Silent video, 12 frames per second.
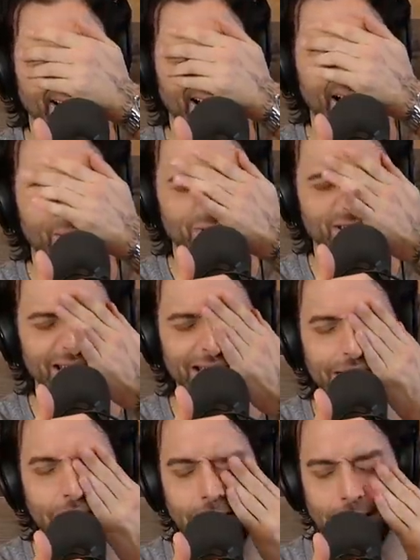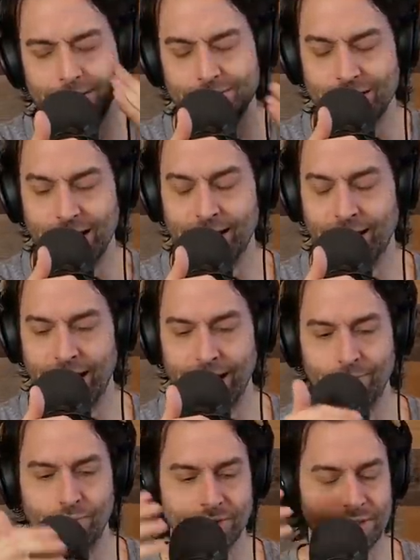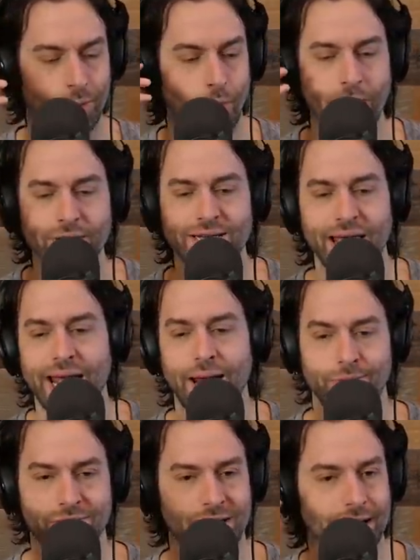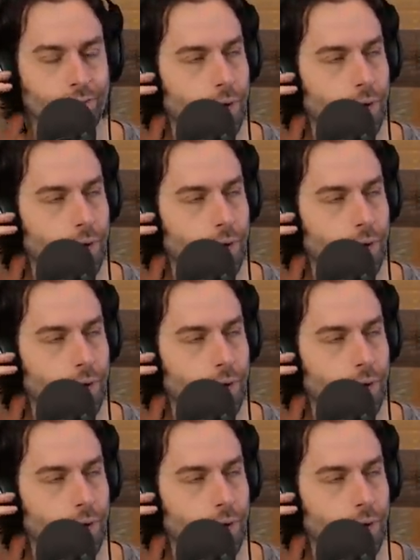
was in college, and one day I was like,